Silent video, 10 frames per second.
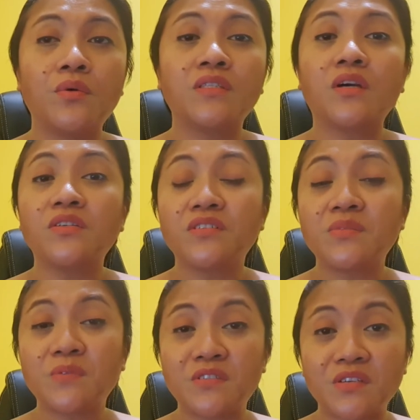What are the
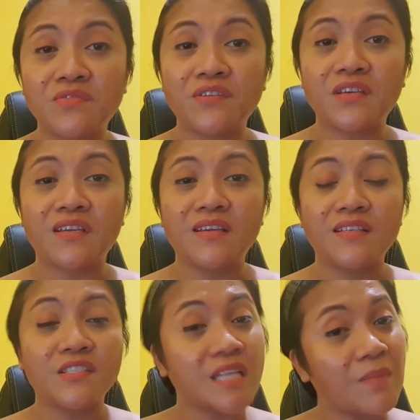specific
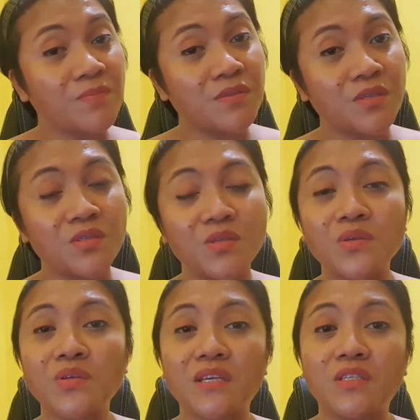steps you
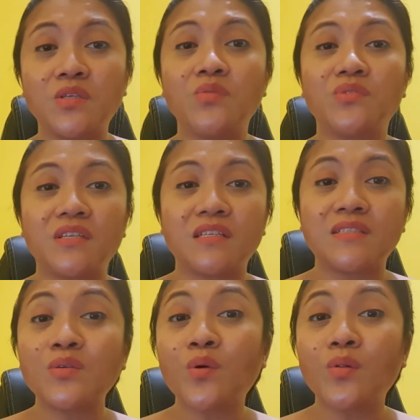took in using the
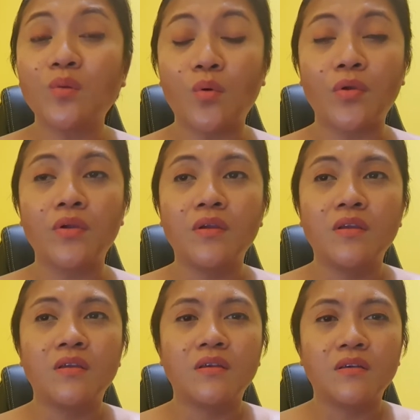tool or,
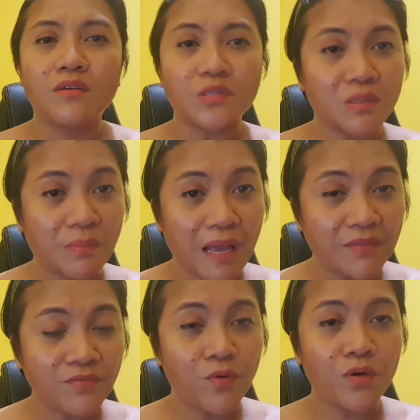or the
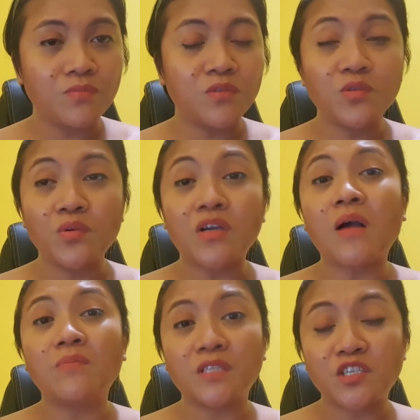platform to
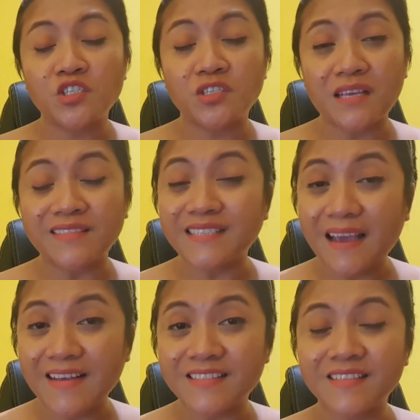accomplish that
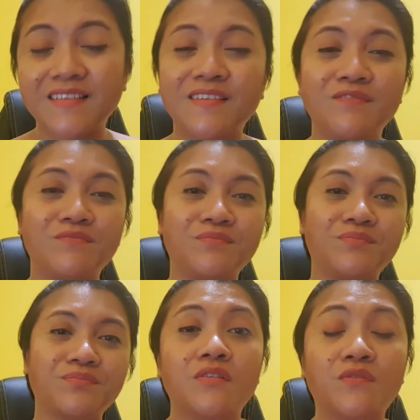task?
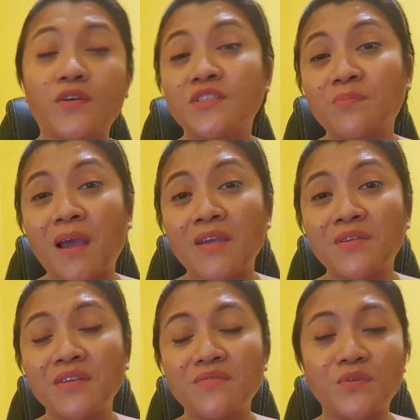For
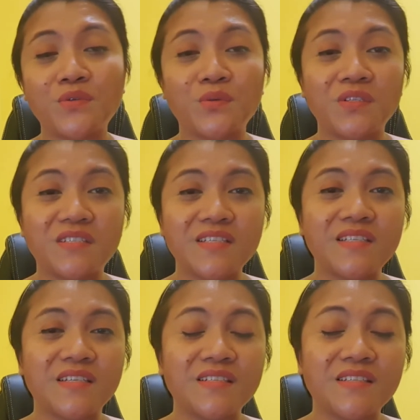aspiring virtual
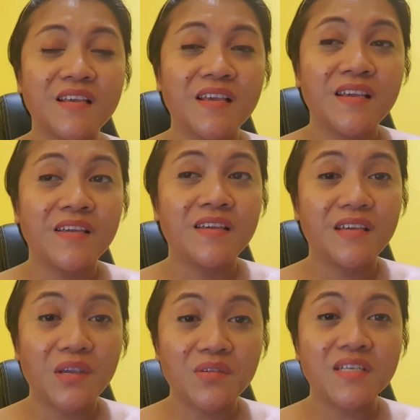assistants,
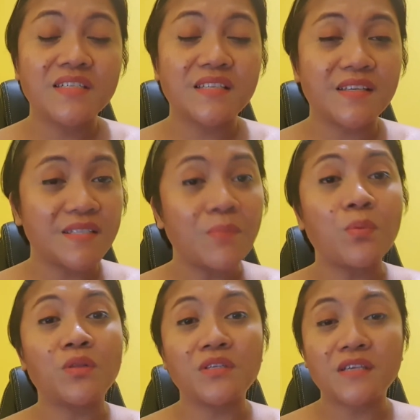here is a
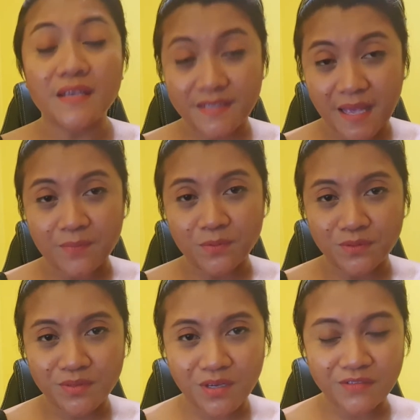simple
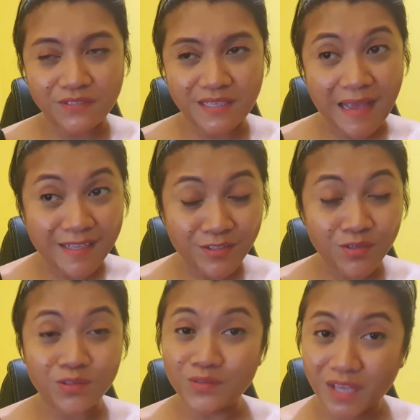example of an
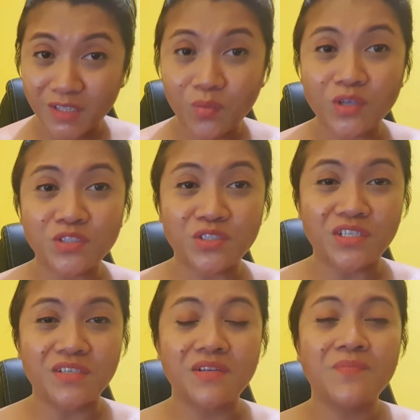answer to that question.